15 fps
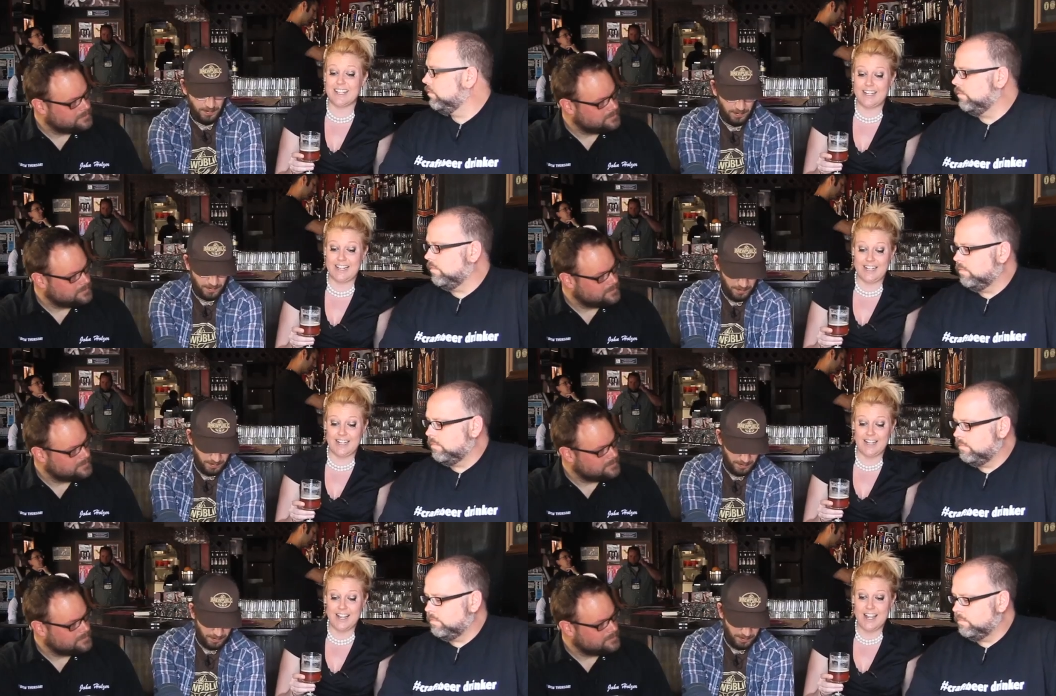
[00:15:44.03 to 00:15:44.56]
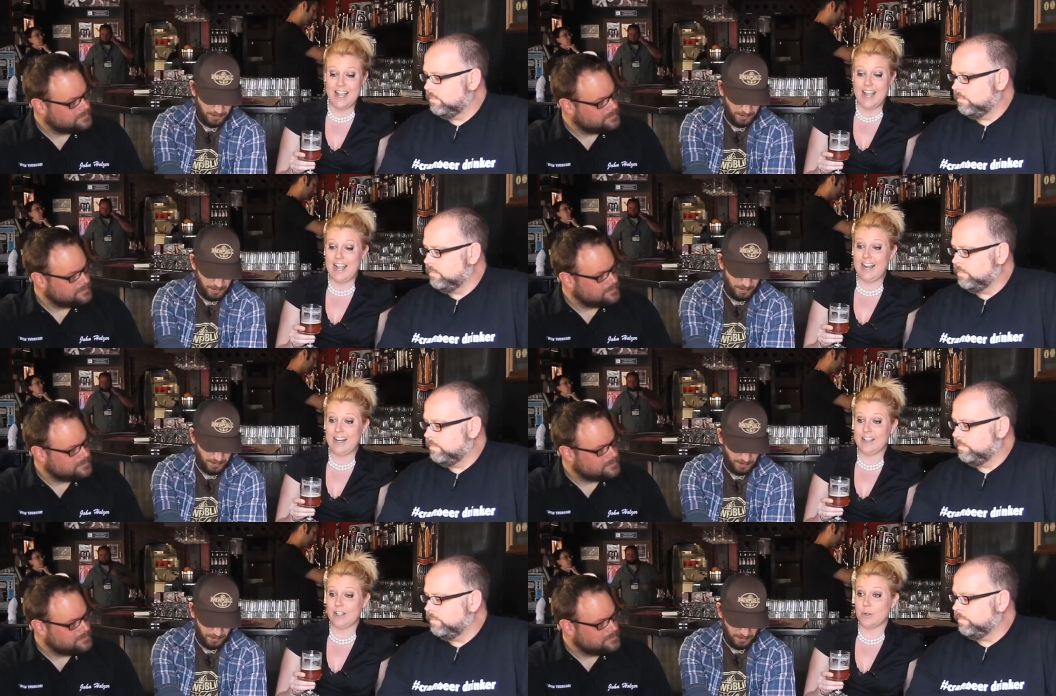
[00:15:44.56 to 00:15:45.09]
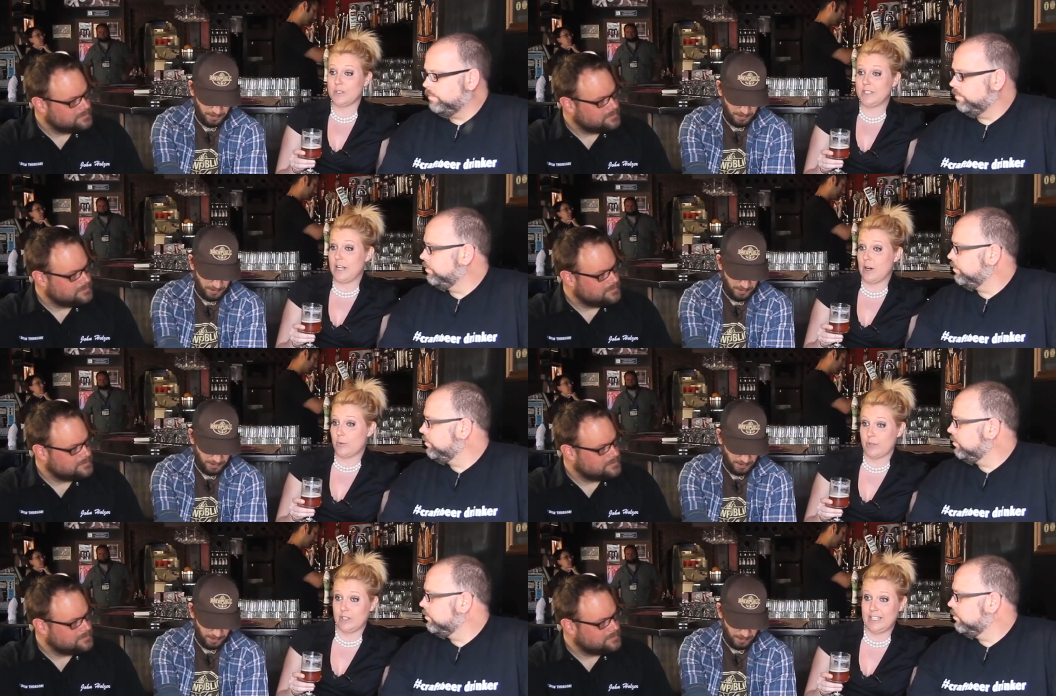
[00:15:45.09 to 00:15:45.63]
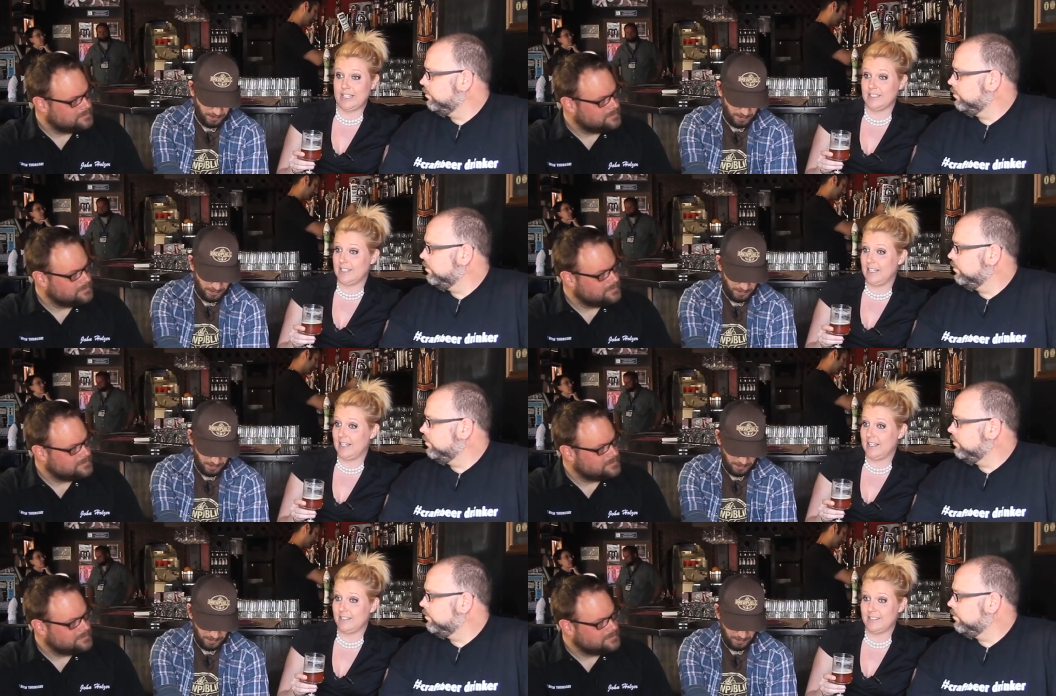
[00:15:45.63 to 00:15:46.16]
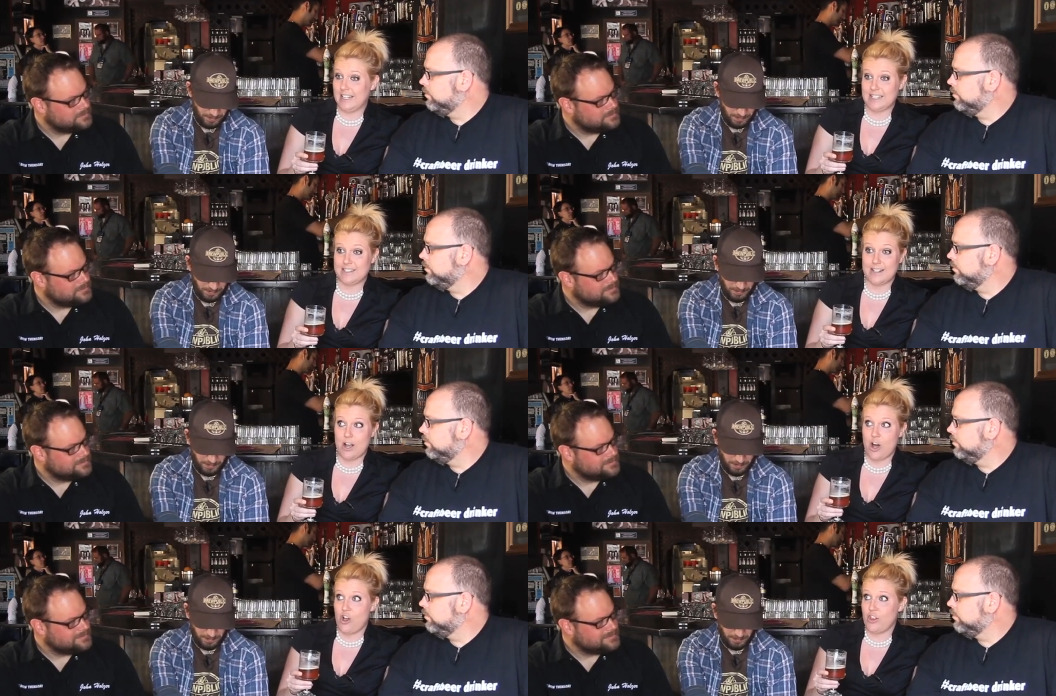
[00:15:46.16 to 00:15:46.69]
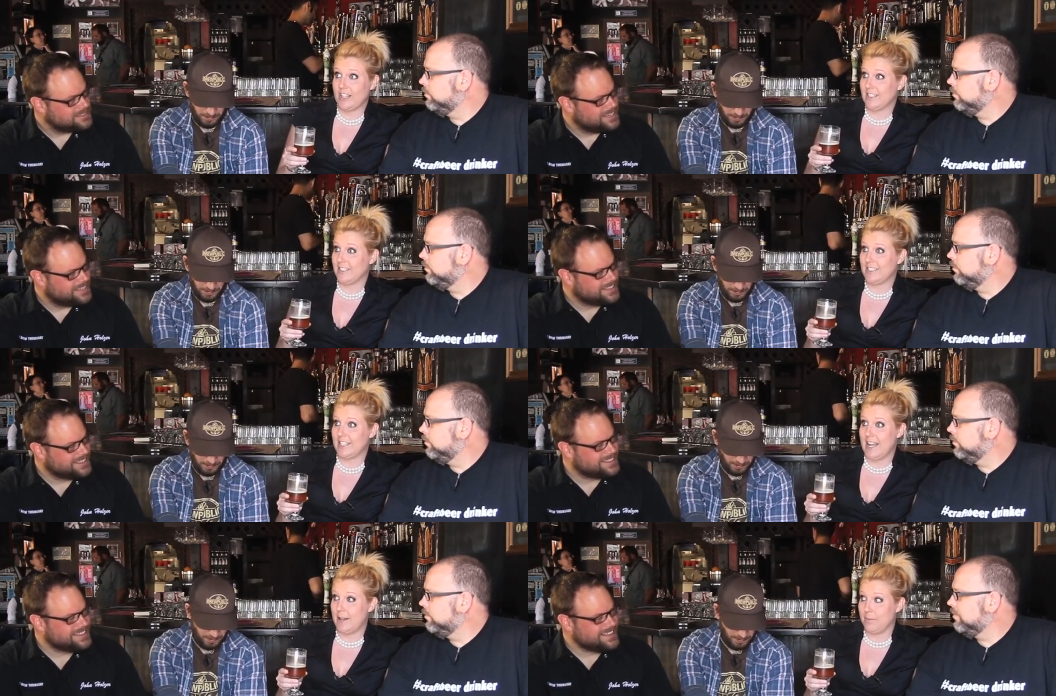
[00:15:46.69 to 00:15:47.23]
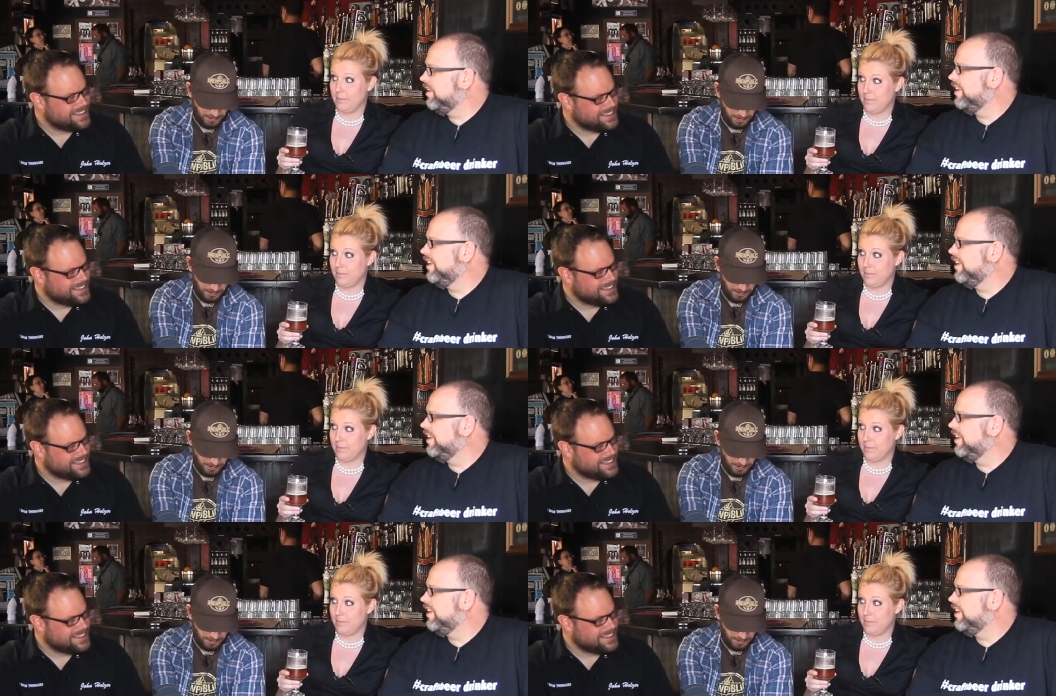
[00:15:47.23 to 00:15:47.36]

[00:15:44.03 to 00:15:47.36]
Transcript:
Speaker 1: slutty and it goes down really easy. That's all I can say. AKA,